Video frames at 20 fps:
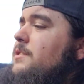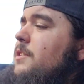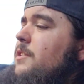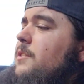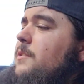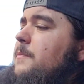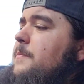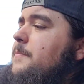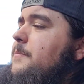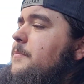
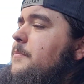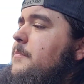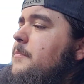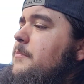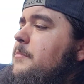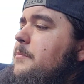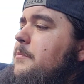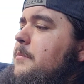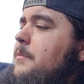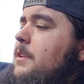so
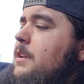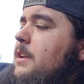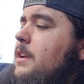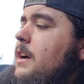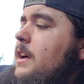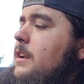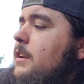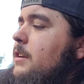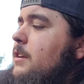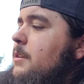
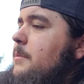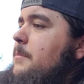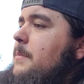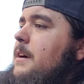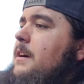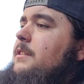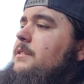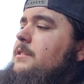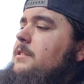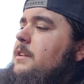got a good
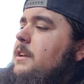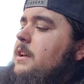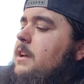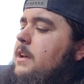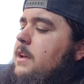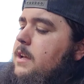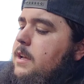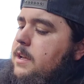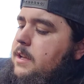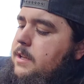amount.
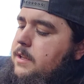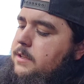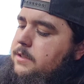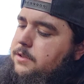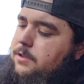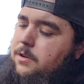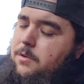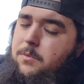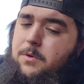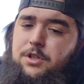
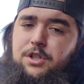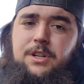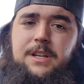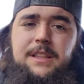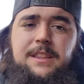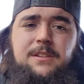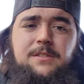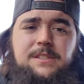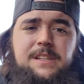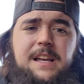So once you
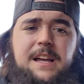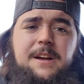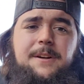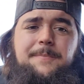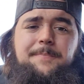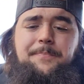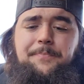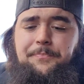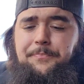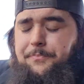get those
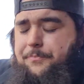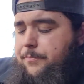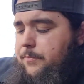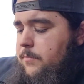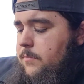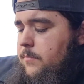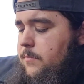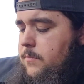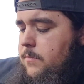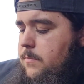out,
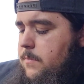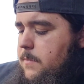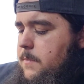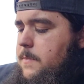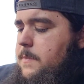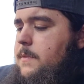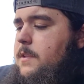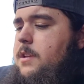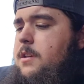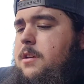
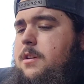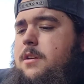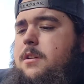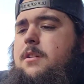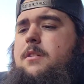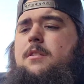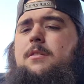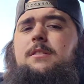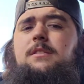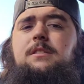
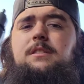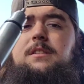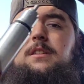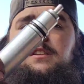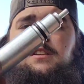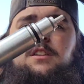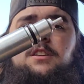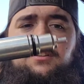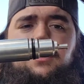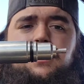
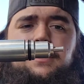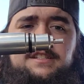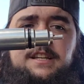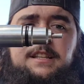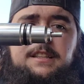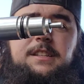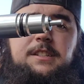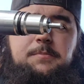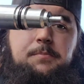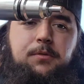you're gonna
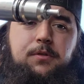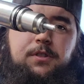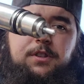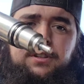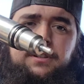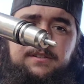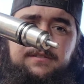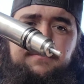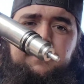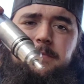take this
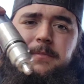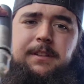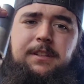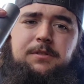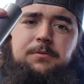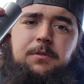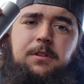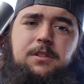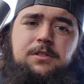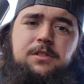portion.
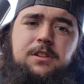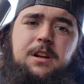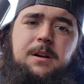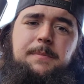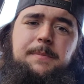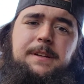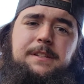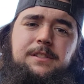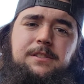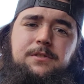This will also
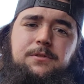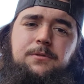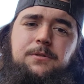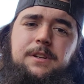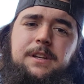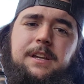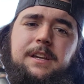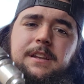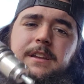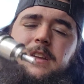come as a
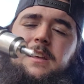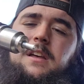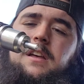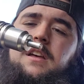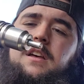toolkit.